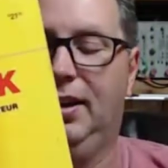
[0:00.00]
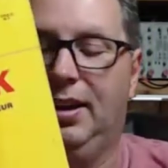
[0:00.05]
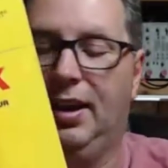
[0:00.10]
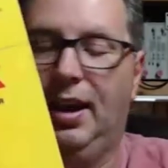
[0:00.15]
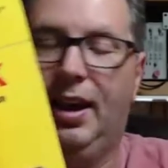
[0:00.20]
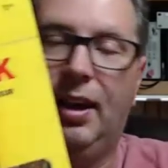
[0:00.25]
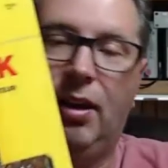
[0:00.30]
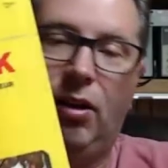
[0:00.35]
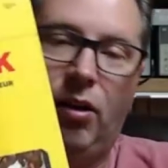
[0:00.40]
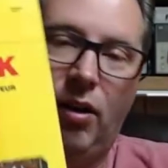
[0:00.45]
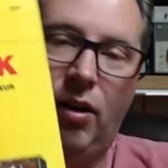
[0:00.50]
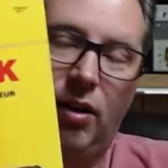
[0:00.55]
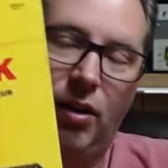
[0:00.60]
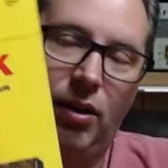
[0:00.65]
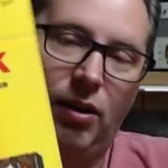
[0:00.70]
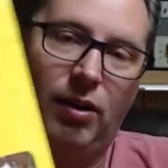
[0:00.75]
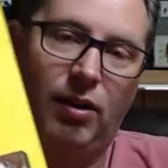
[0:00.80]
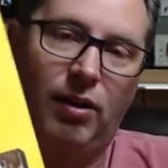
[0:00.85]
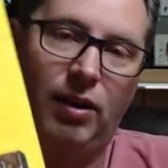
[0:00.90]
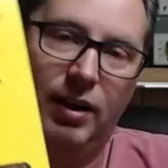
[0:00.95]

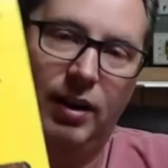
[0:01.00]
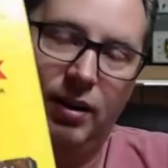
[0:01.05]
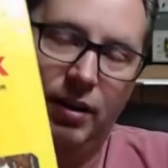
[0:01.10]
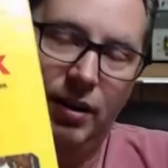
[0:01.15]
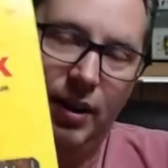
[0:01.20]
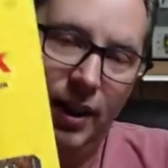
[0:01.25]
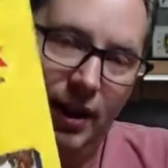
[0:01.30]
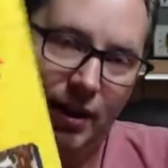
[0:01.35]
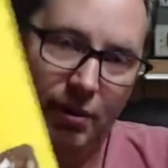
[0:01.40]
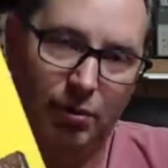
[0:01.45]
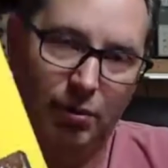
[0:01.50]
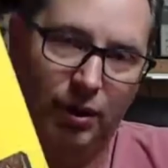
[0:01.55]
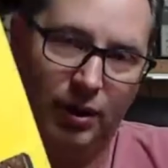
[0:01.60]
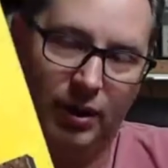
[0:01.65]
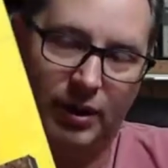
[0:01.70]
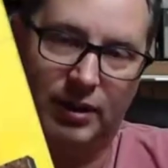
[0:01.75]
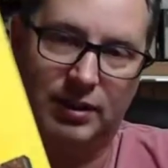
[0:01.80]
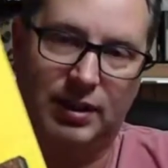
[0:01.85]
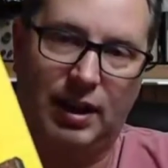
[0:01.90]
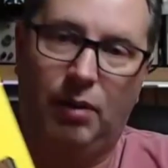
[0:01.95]
ARRL
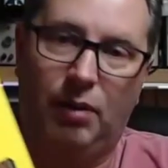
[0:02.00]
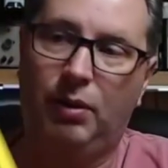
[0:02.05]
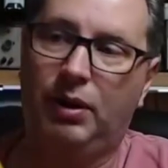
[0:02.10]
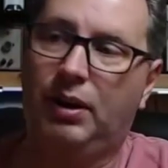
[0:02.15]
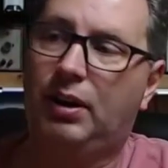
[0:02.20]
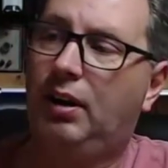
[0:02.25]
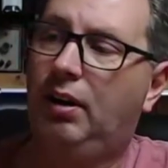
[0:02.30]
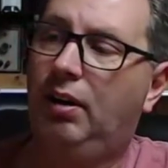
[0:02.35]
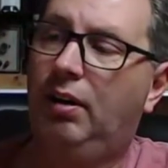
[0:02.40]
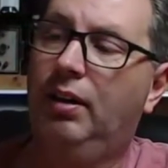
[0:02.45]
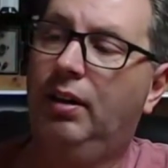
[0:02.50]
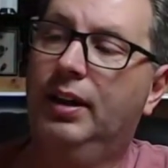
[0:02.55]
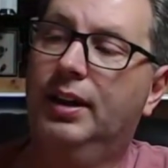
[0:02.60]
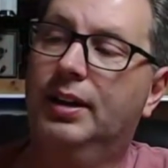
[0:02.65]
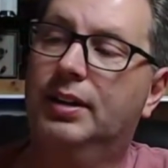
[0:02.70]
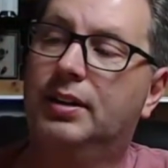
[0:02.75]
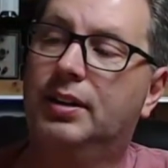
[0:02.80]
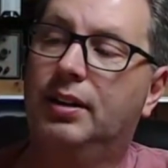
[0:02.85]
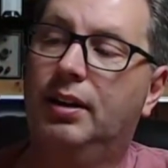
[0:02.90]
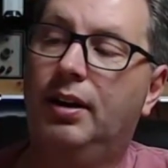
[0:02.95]
Handbook, as I would call
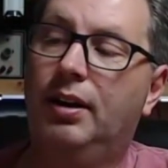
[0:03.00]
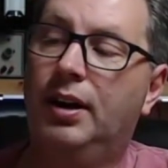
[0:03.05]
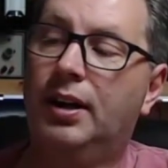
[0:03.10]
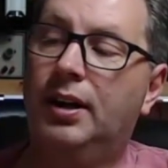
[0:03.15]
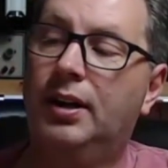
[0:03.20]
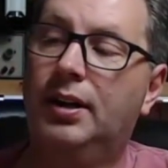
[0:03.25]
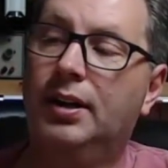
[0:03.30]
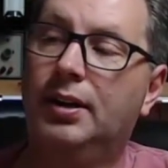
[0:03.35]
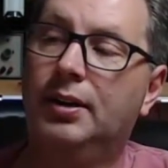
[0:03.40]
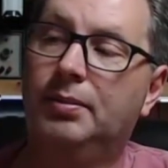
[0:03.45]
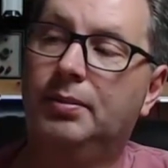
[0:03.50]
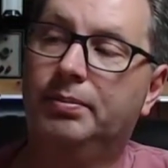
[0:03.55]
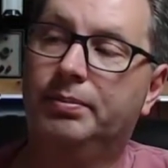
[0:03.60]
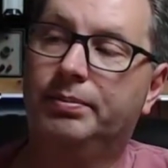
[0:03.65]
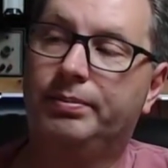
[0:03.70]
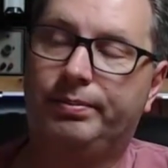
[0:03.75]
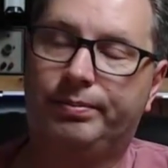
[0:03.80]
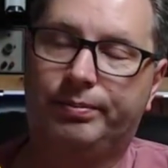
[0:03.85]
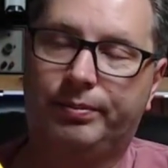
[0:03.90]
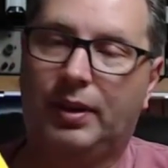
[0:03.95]
it.
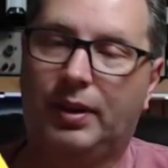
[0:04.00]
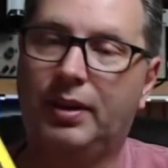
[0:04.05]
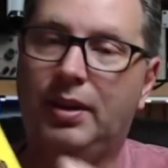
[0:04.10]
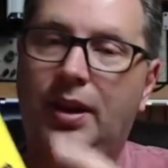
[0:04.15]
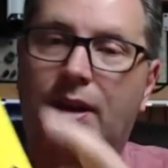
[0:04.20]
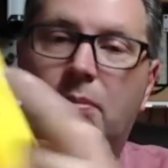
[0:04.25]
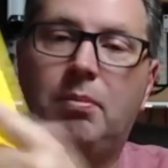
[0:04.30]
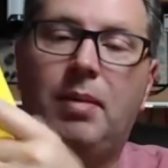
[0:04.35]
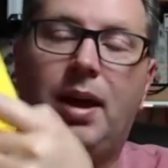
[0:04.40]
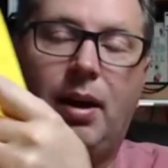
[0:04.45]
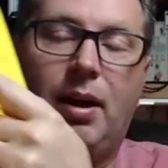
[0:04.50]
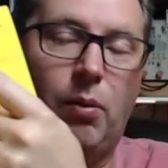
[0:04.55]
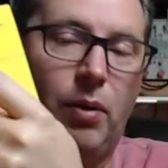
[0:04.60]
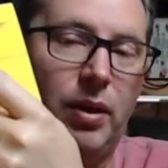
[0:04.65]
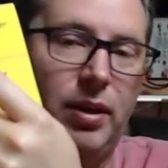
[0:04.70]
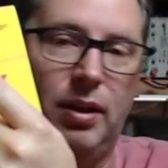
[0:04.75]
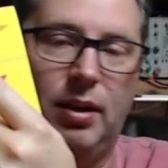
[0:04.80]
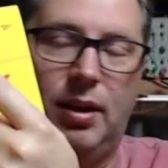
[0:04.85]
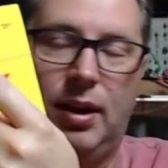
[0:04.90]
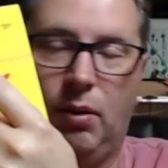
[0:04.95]
Doesn't matter
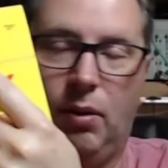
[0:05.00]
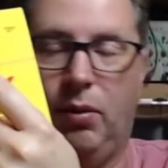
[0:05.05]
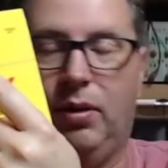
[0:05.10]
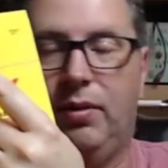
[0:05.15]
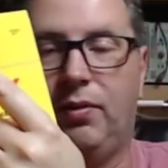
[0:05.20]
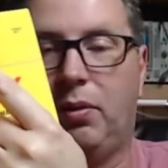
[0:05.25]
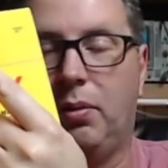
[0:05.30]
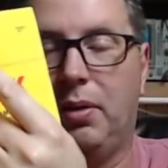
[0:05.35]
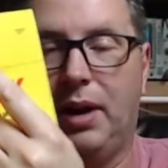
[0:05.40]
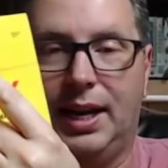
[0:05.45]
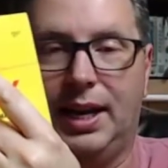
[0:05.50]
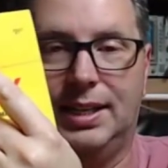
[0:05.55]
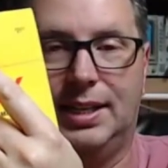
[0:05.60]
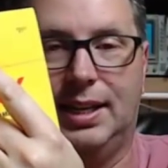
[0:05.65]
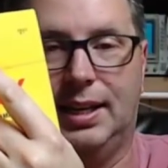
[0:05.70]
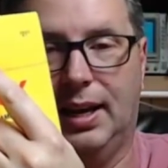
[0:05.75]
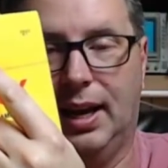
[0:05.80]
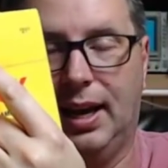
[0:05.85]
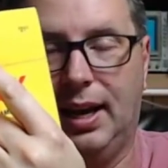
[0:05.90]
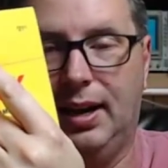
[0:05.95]
whether you get one from
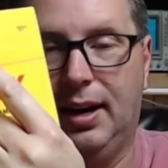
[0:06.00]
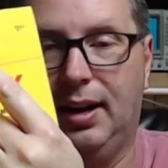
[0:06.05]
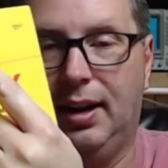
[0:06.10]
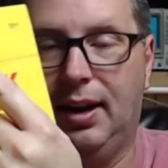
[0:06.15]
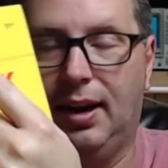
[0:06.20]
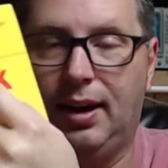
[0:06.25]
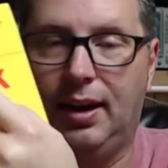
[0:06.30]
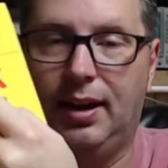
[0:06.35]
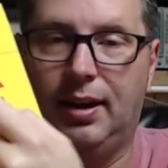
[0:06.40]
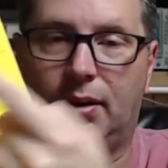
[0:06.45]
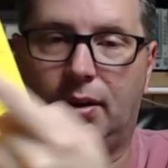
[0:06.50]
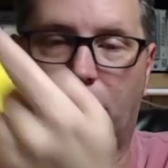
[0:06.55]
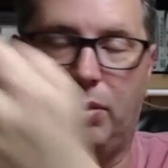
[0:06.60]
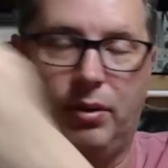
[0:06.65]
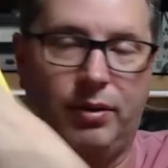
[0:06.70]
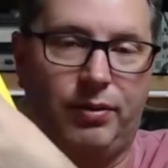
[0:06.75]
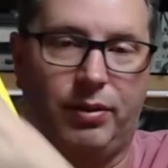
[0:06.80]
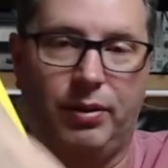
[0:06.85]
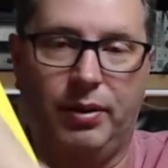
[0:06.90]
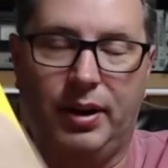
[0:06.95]
1988 or
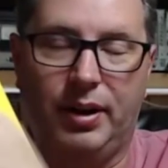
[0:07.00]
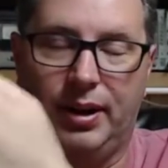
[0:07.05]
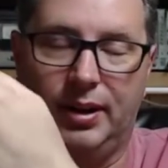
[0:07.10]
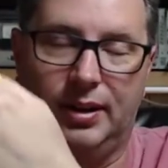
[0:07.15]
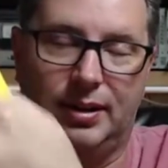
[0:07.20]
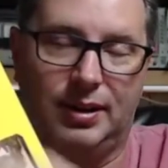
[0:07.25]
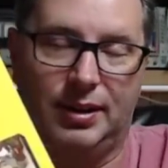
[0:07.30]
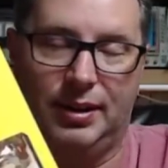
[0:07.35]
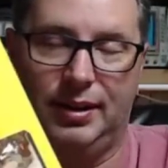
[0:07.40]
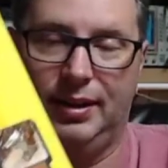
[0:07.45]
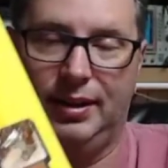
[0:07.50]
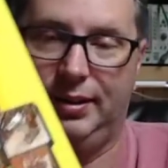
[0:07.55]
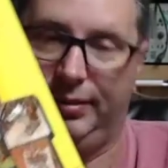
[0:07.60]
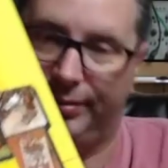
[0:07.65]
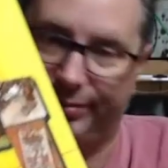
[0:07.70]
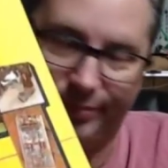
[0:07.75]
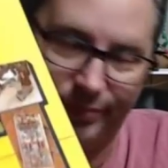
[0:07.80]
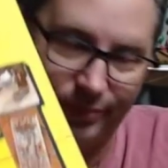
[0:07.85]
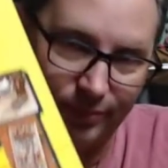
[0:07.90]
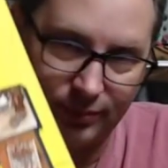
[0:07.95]
one from
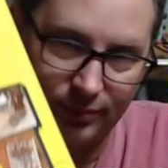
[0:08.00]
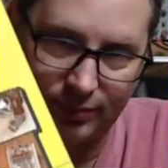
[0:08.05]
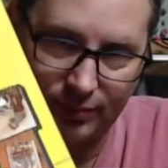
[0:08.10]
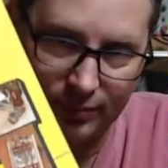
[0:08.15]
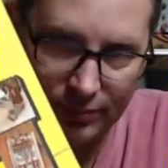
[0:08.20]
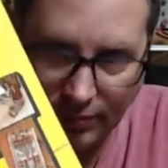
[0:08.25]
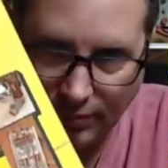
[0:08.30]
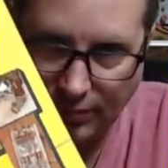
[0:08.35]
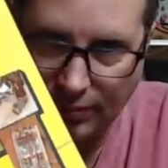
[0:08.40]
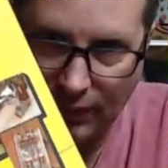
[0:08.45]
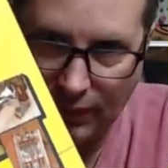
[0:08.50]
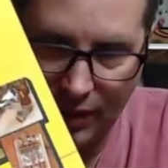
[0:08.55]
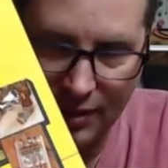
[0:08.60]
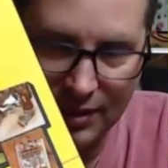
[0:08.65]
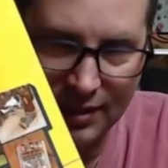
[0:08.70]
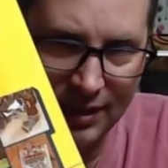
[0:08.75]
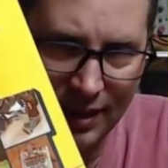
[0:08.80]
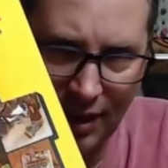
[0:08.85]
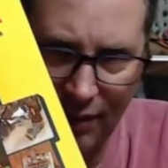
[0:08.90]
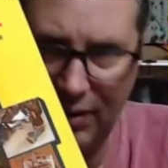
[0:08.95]

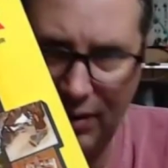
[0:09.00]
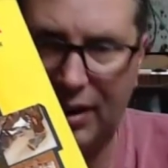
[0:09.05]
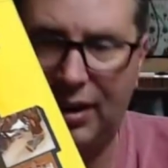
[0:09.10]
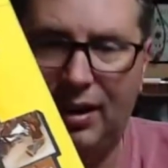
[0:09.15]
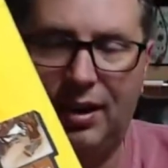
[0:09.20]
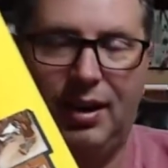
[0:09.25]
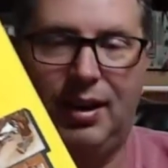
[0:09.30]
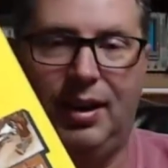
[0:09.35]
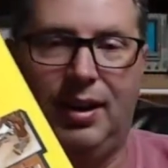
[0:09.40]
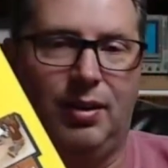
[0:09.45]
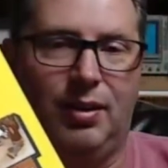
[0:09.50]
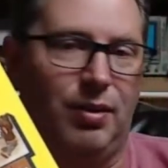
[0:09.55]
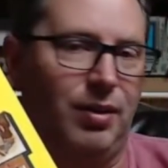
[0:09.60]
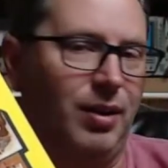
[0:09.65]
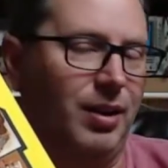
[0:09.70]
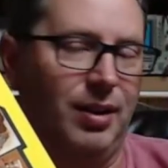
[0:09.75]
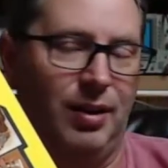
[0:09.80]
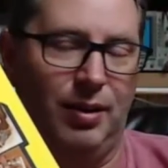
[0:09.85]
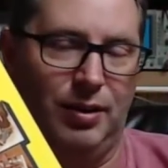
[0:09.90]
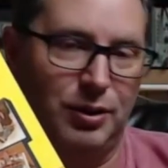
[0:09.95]
1978 or
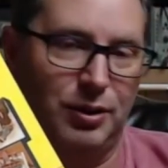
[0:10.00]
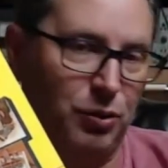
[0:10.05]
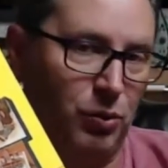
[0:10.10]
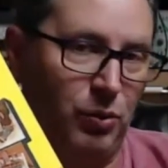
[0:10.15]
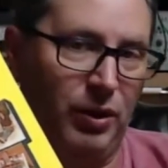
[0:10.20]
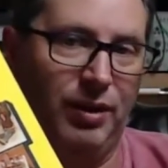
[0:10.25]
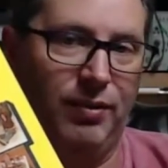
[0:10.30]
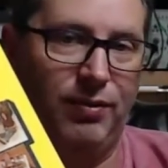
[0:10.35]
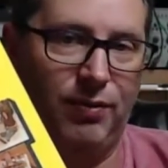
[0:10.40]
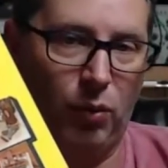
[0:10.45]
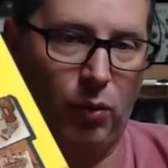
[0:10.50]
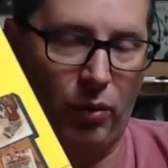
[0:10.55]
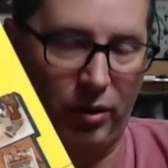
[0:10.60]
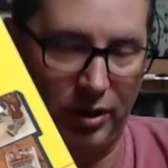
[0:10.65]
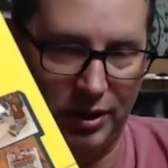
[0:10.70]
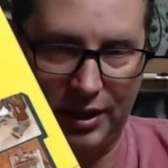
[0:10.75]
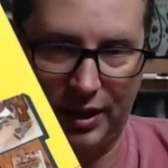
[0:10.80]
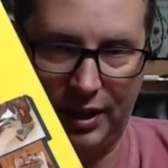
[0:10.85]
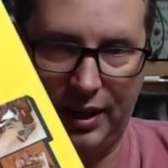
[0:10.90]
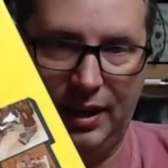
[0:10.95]

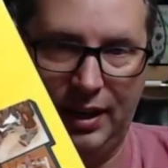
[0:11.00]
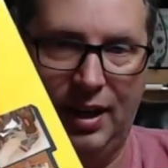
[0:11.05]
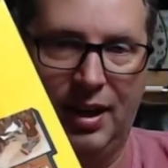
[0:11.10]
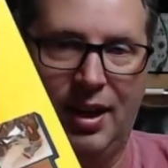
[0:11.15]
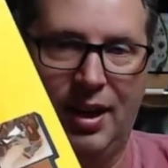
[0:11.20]
2014.